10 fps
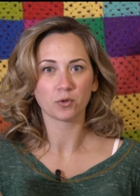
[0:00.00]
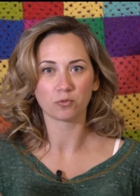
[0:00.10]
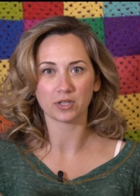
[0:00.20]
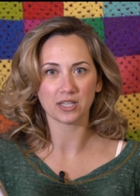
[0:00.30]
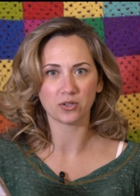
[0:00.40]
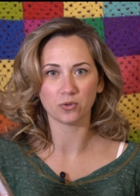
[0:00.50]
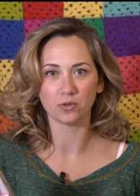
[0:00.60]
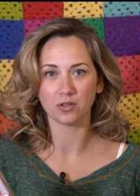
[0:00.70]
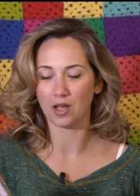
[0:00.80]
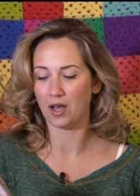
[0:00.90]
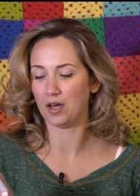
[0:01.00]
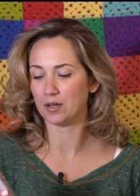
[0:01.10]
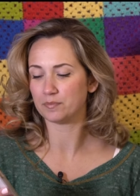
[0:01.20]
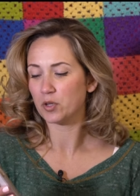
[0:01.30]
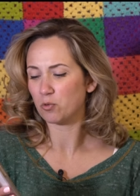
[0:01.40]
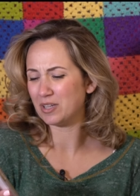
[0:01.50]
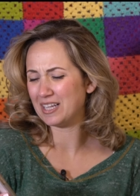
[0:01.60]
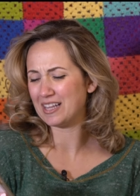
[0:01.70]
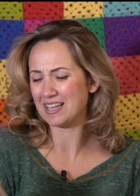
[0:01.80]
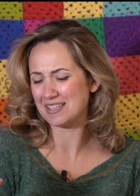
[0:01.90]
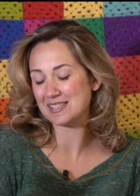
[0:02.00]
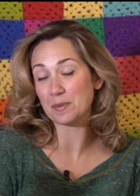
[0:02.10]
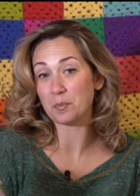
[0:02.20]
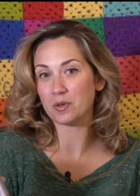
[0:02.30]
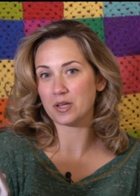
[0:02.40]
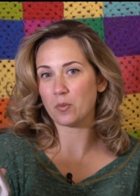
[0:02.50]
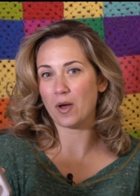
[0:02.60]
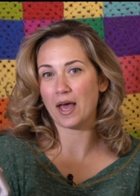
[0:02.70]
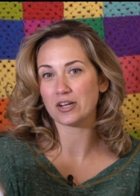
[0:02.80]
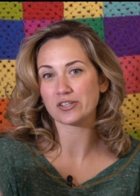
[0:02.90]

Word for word: Really cool, uh, really like in simple in a way,